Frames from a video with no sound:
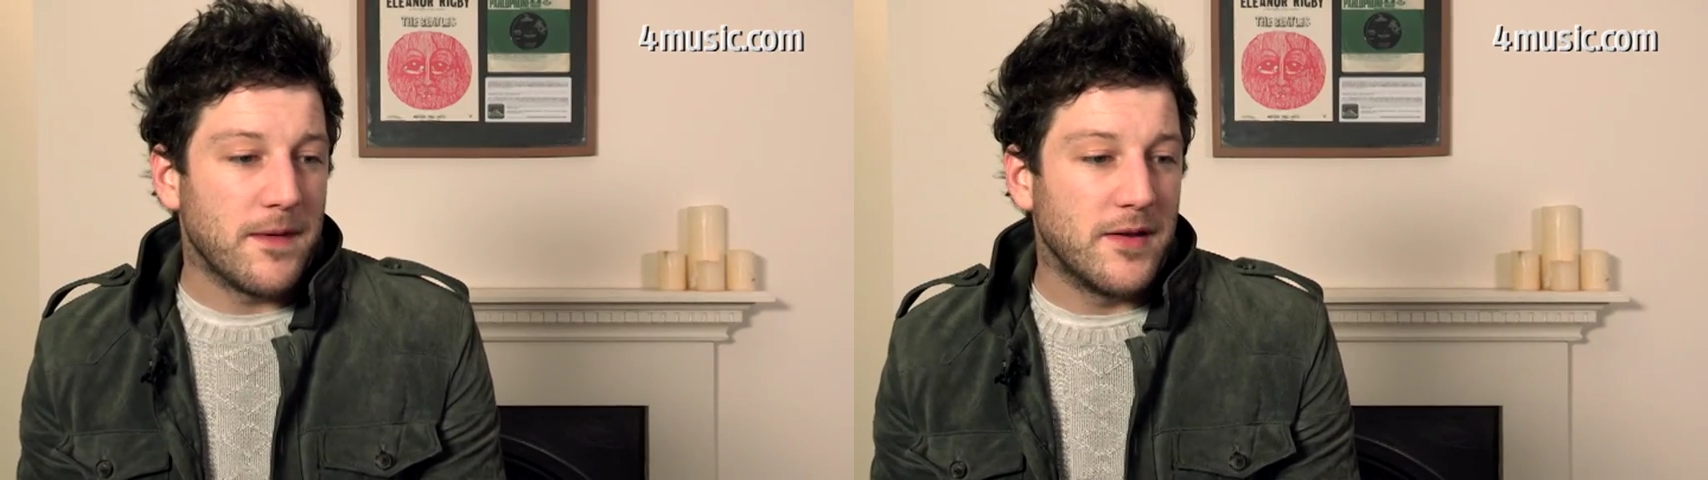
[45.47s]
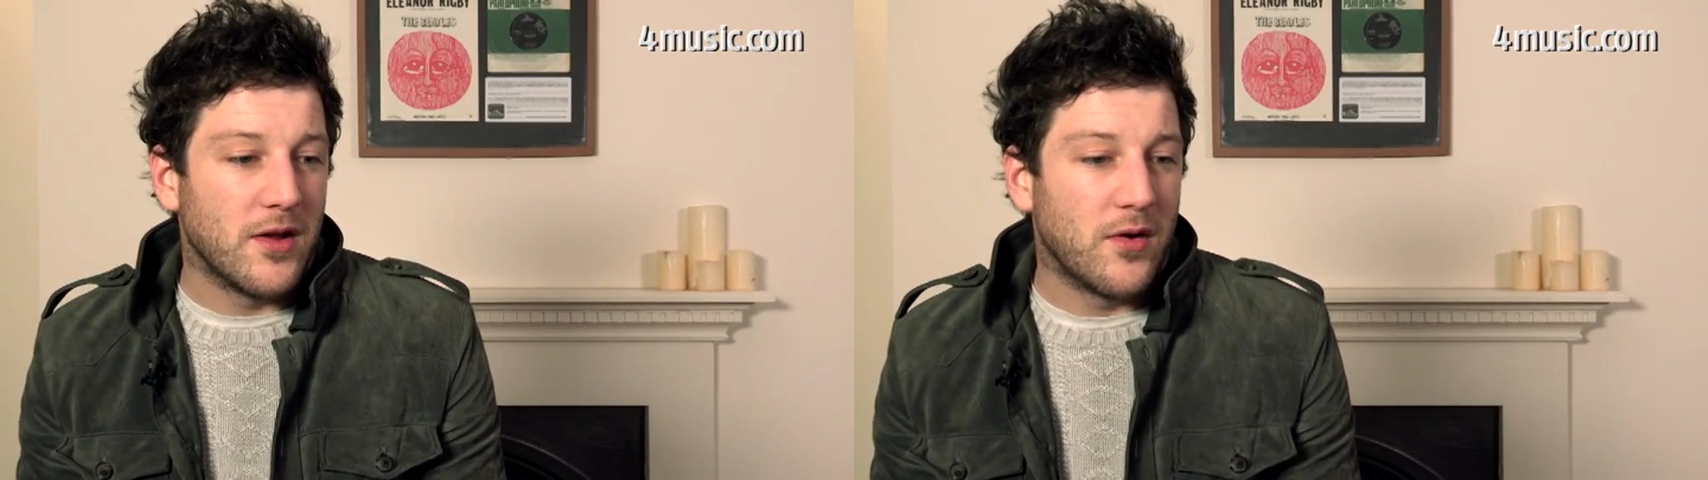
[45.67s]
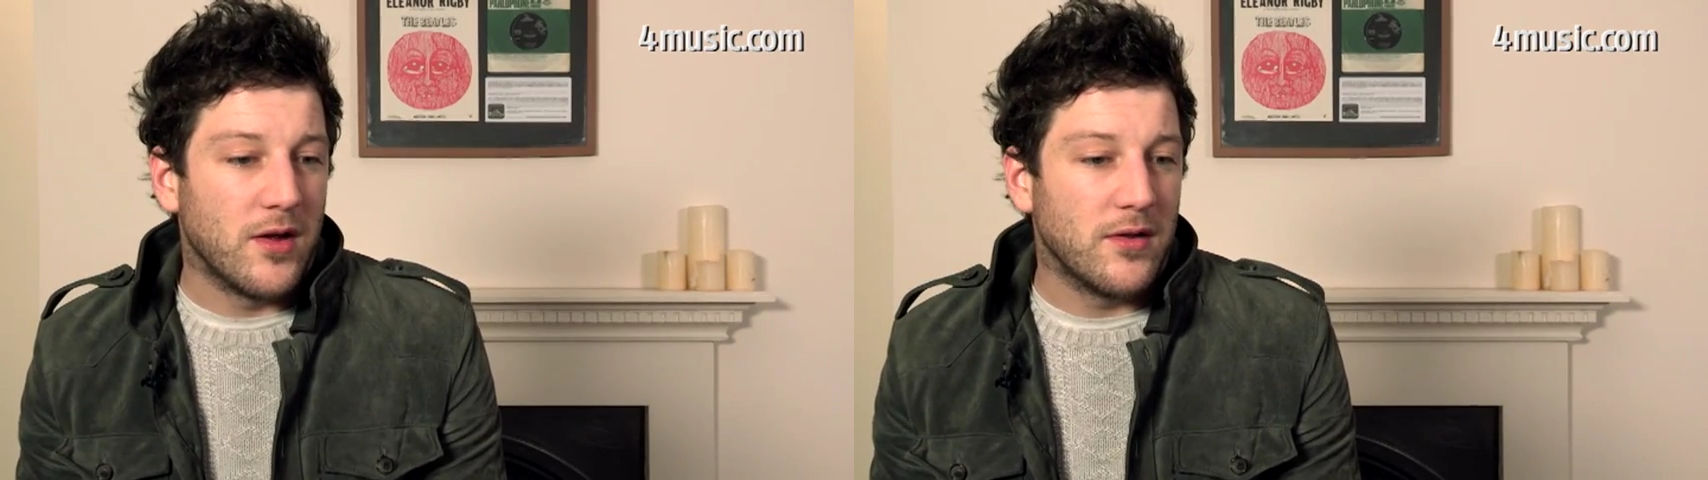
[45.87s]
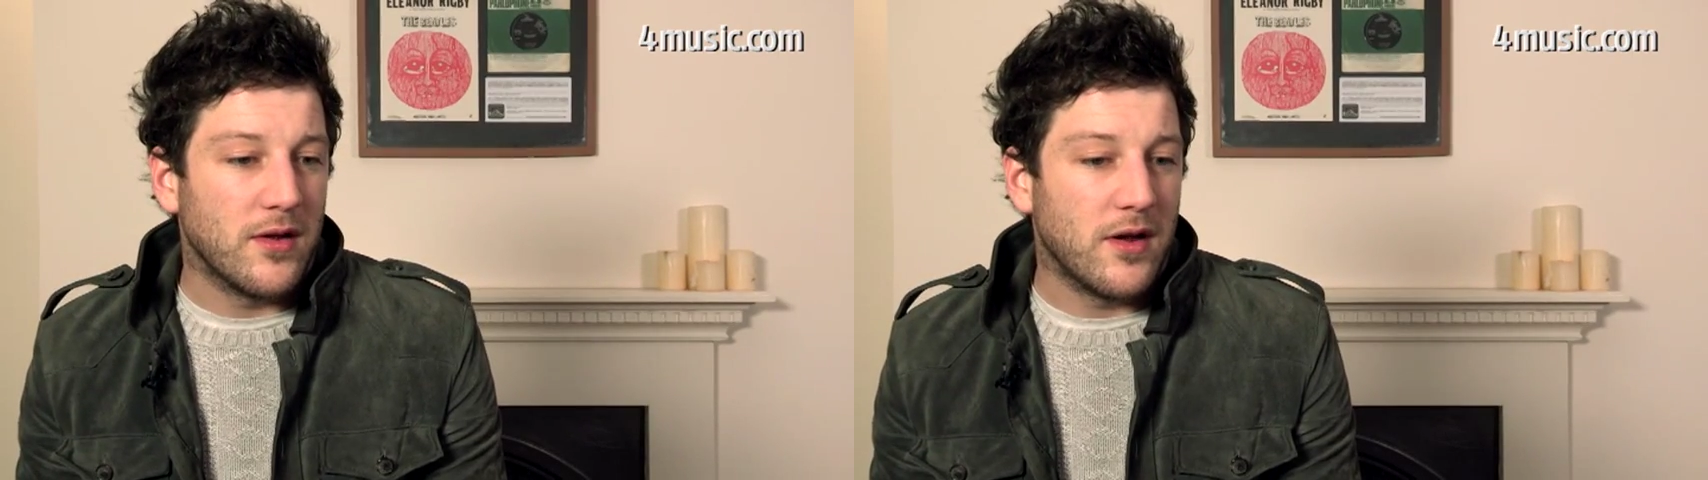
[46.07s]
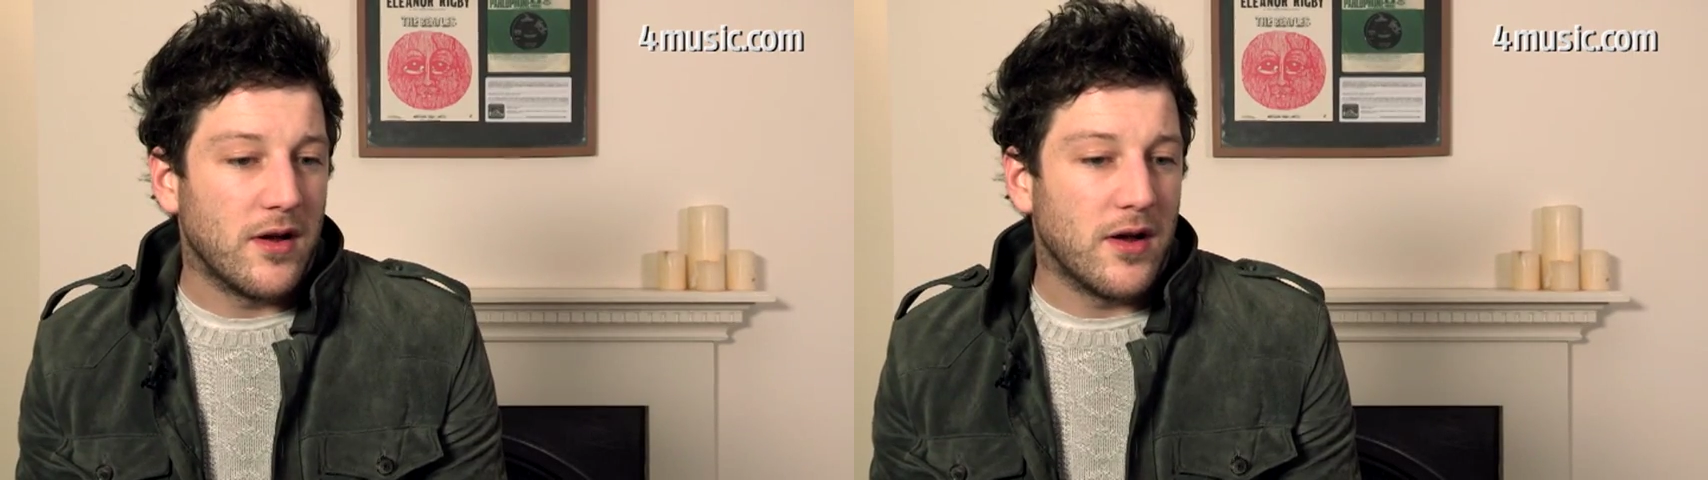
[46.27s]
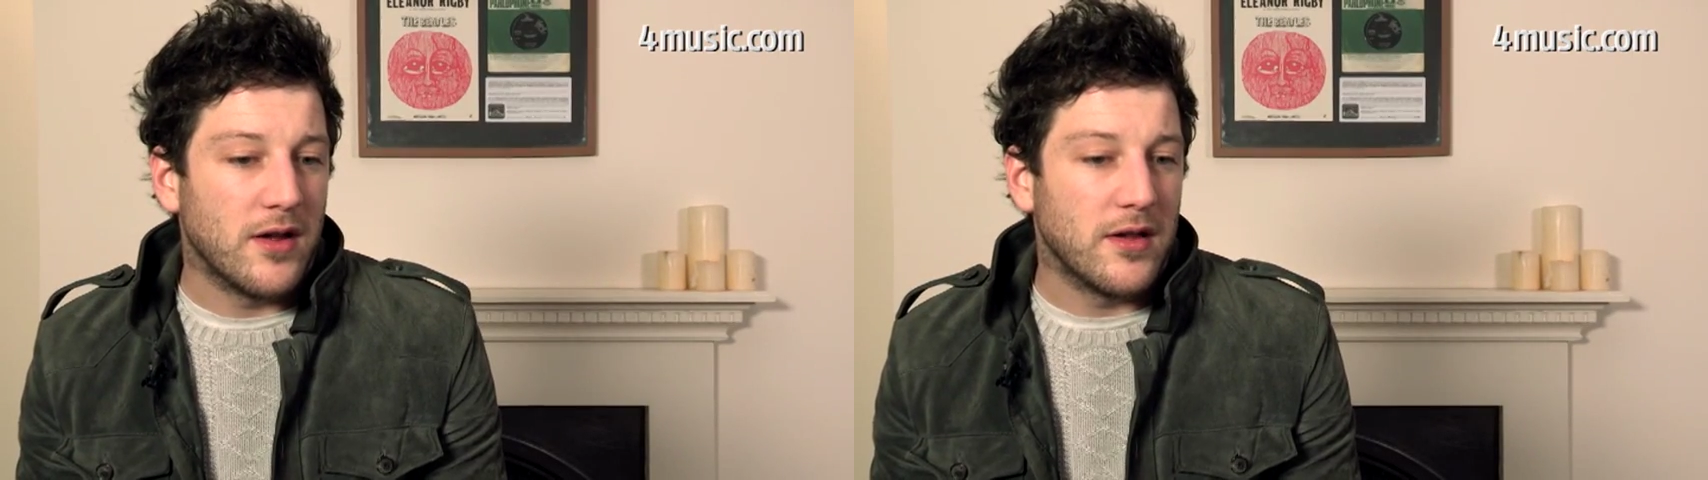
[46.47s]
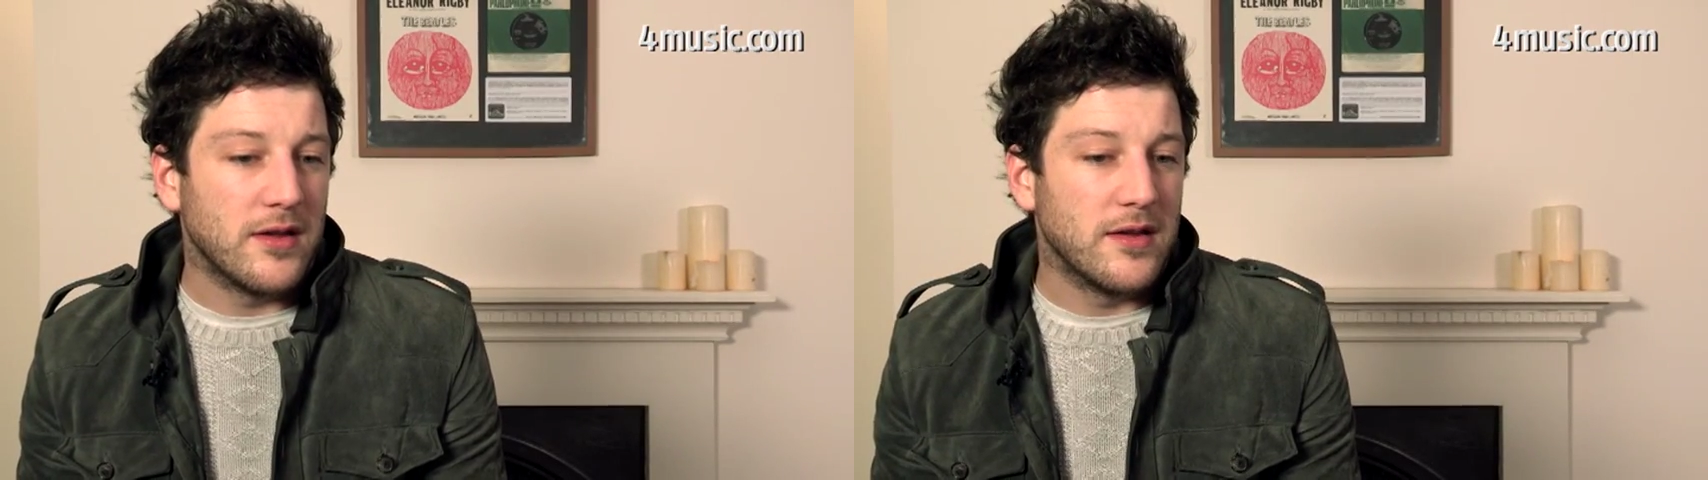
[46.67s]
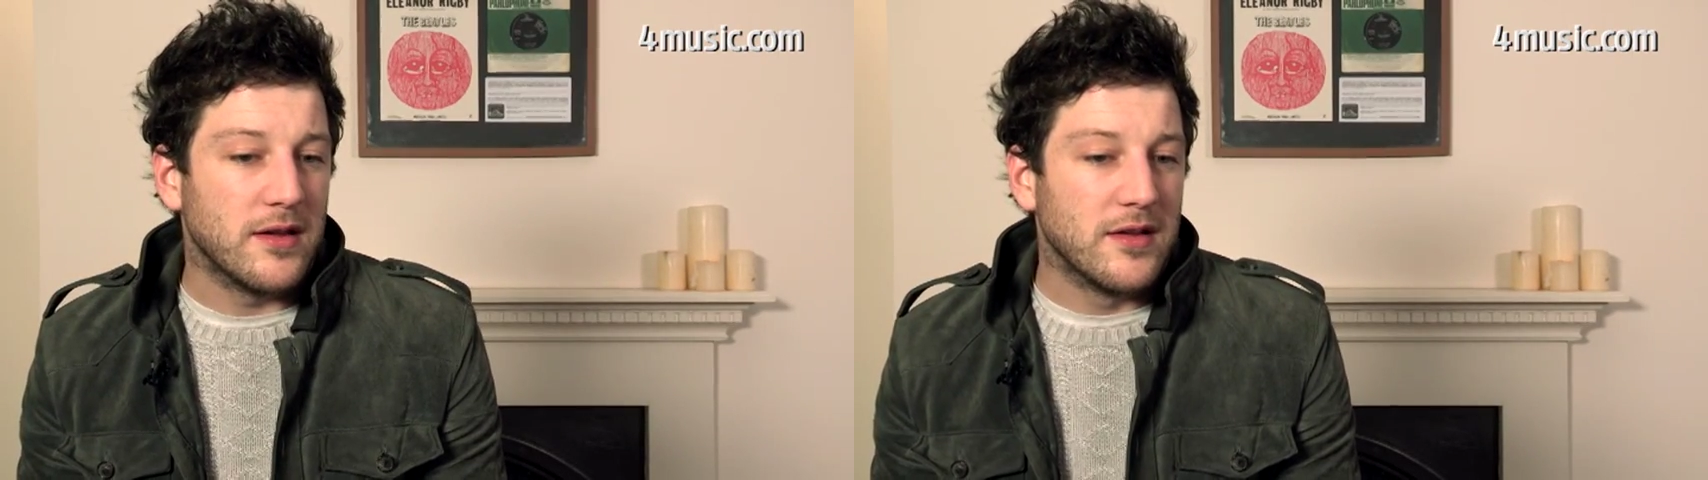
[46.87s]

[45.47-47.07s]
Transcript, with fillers: You know, I